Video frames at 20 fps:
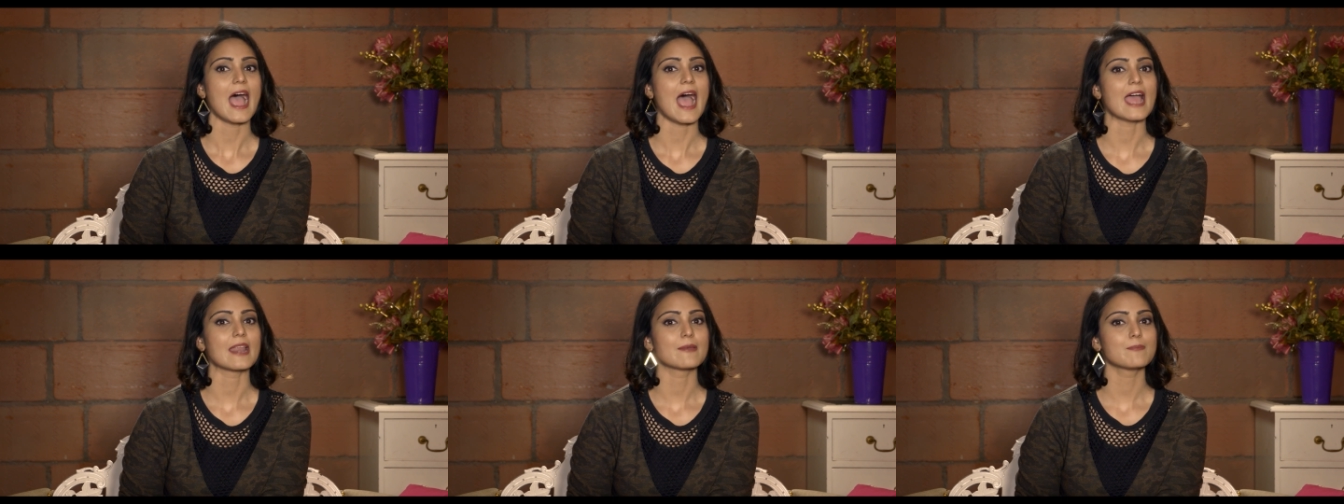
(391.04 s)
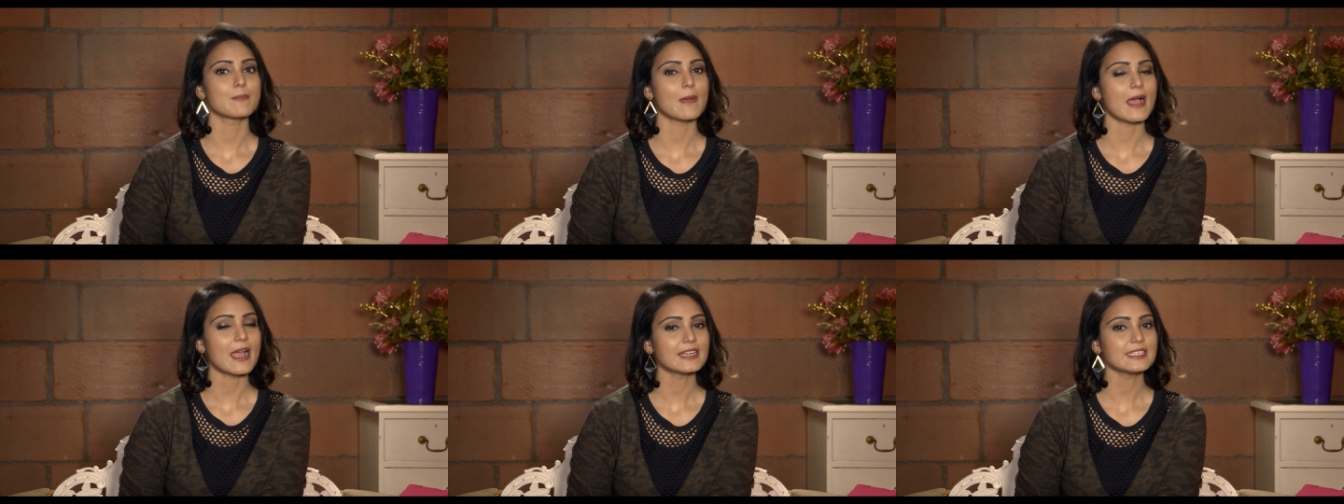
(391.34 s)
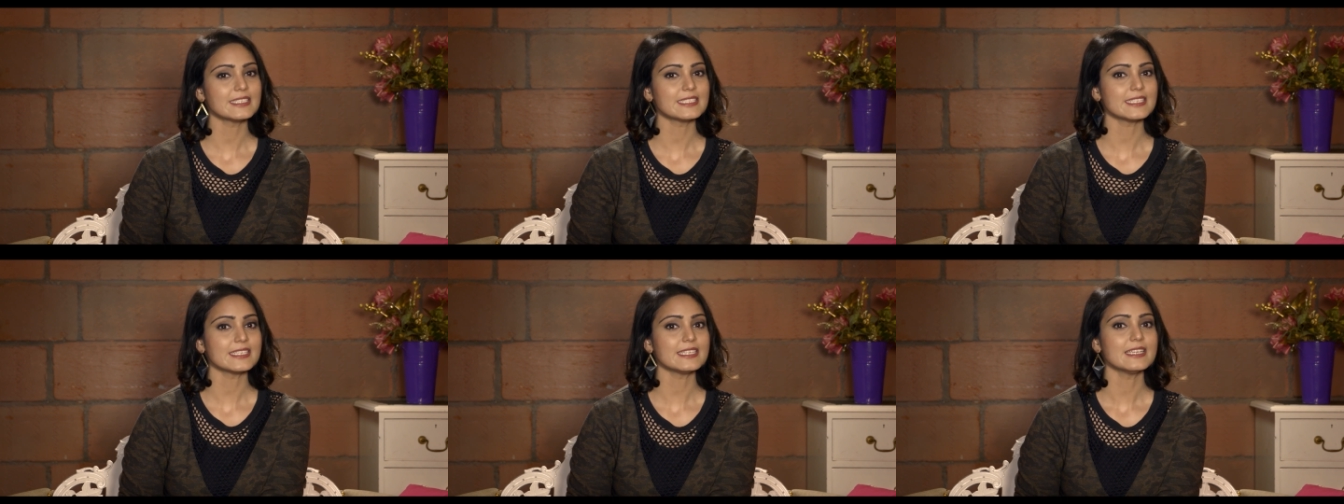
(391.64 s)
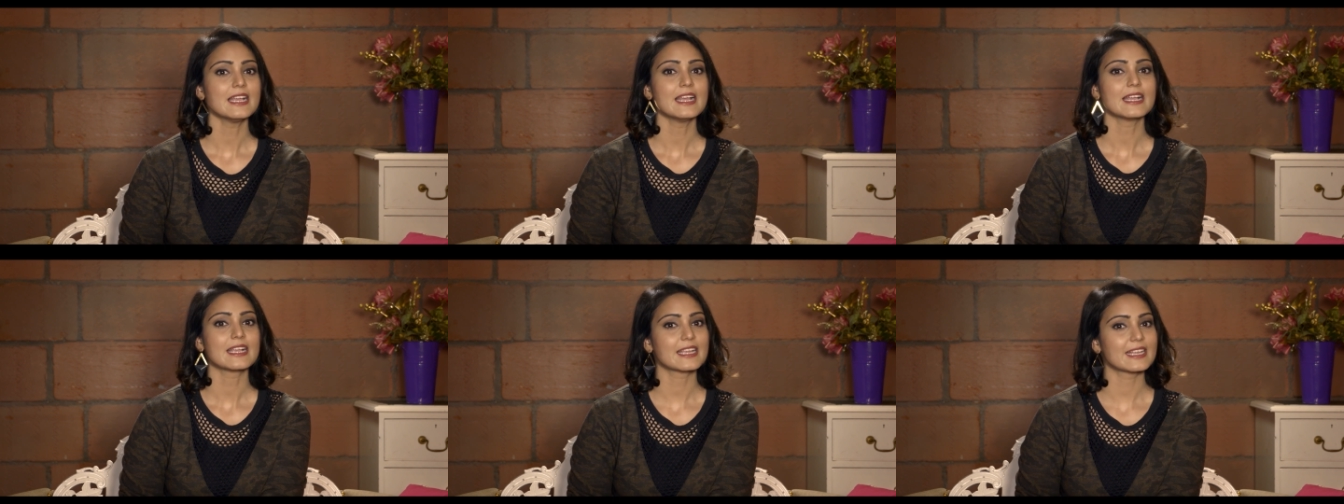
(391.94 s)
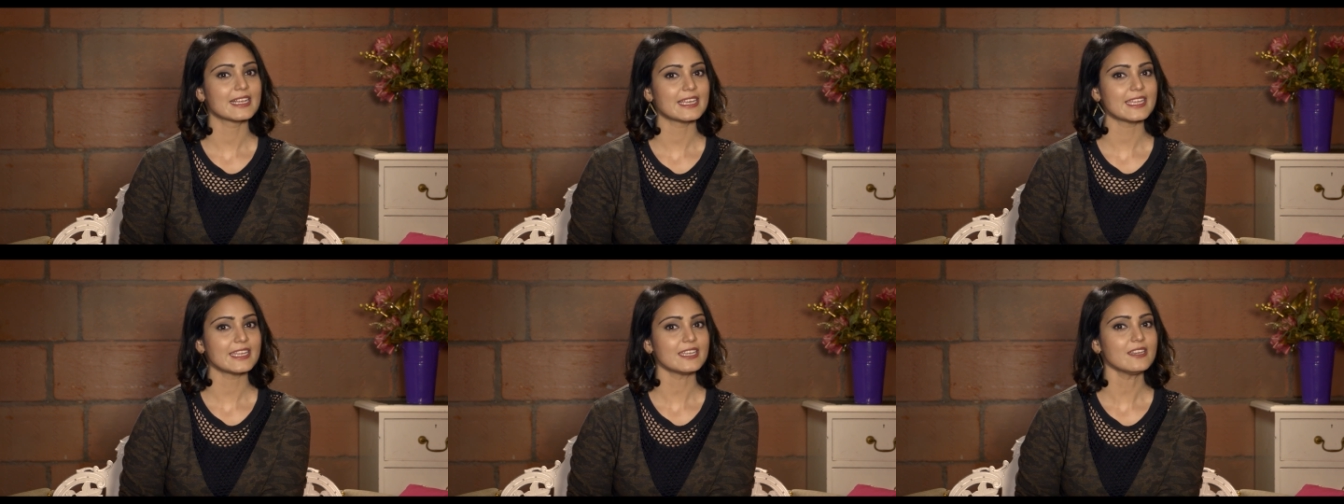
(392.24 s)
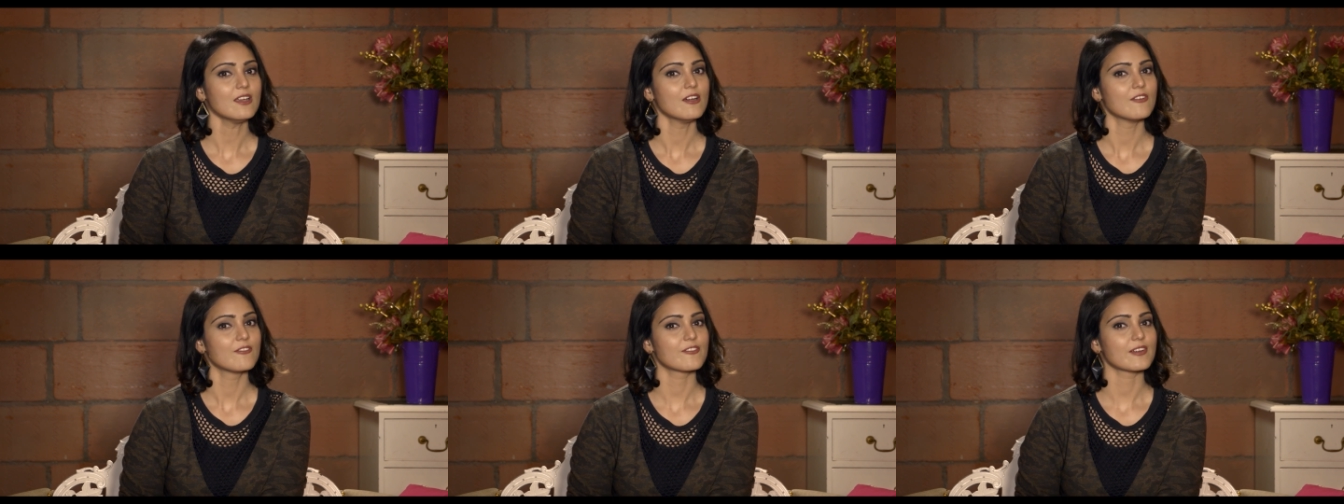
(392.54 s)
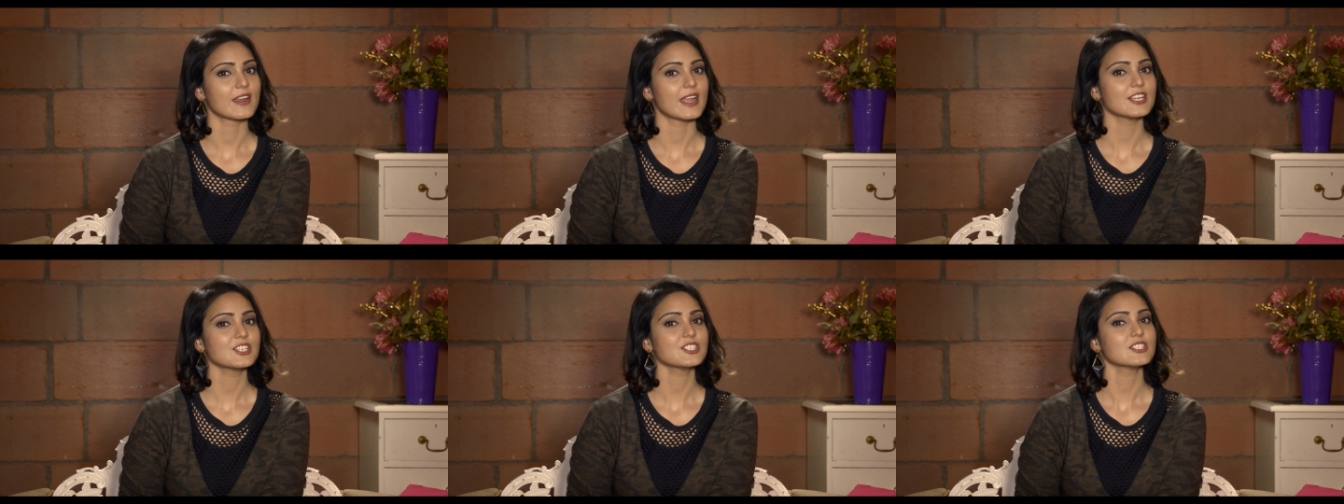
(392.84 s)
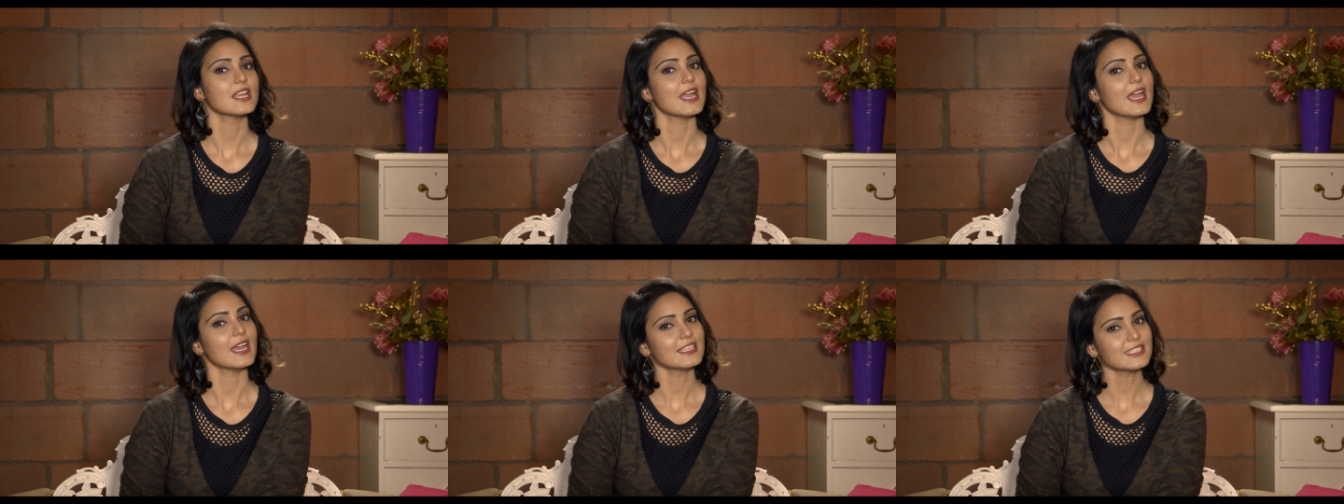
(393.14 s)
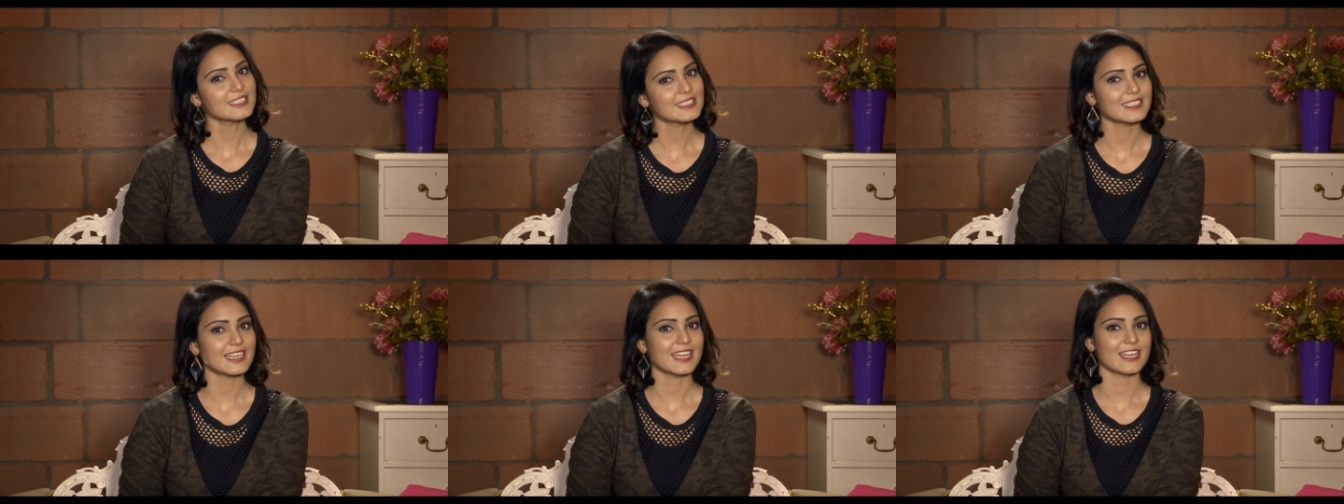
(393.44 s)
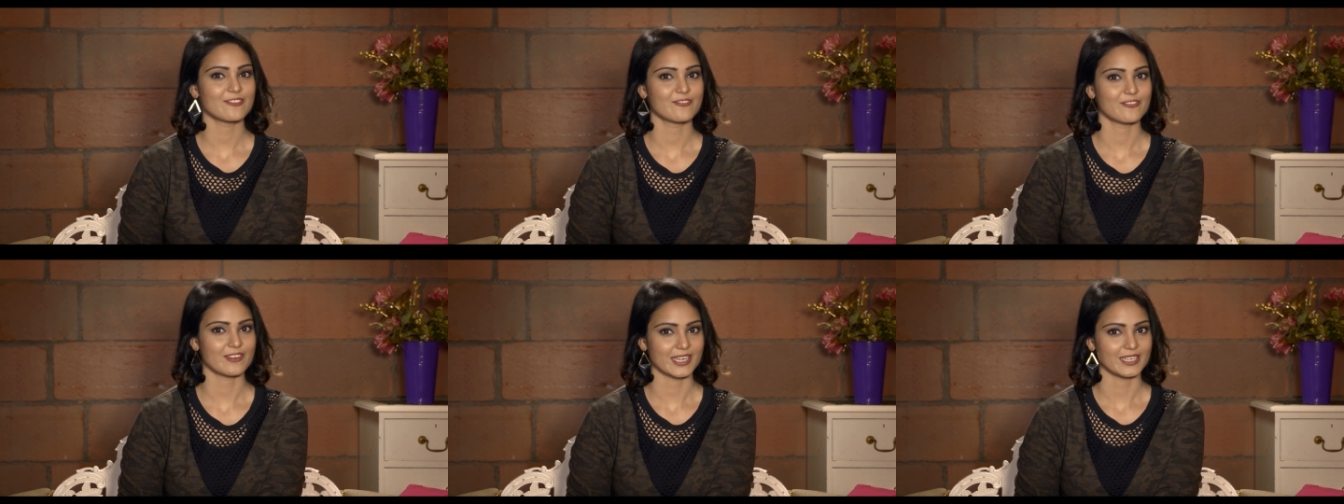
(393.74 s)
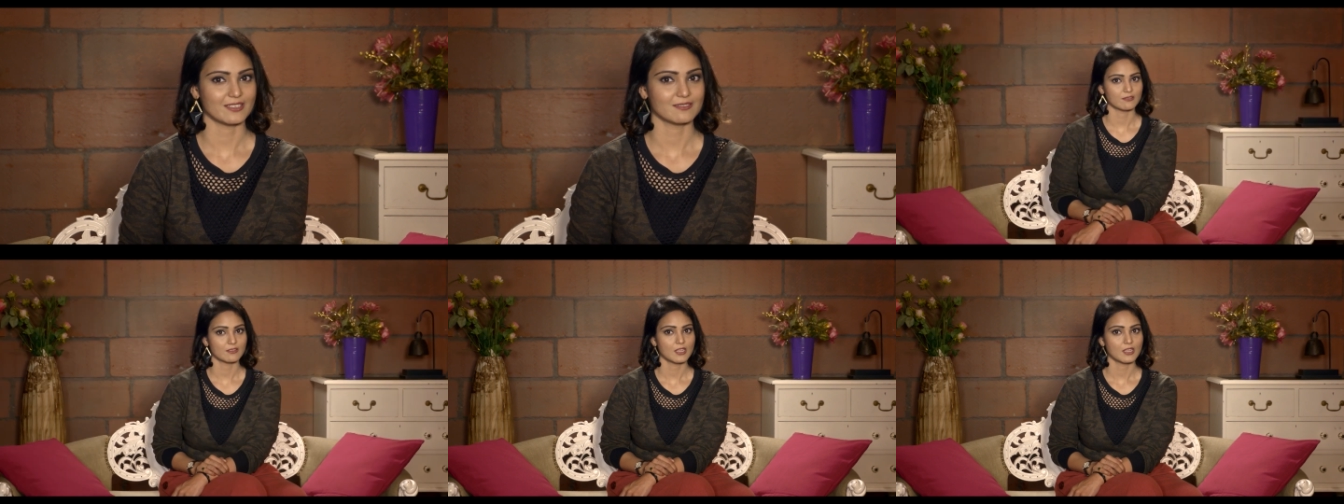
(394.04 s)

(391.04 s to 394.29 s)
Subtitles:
and panty clean, fresh and stain-free.